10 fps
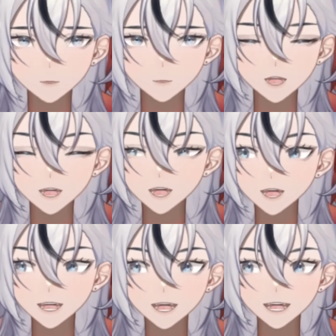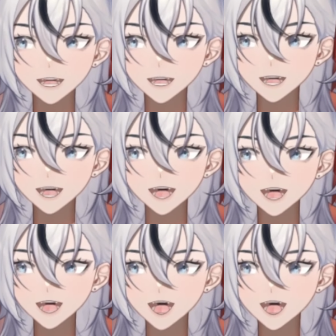They're long gone
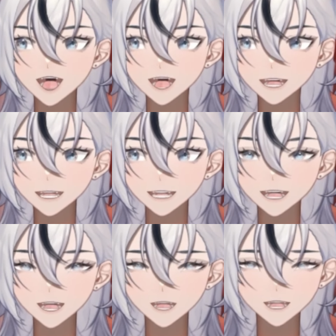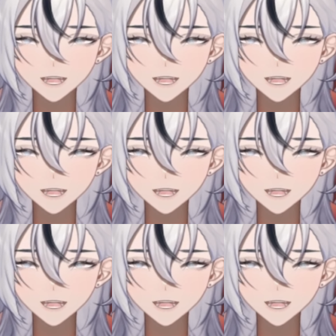now, I'm sure.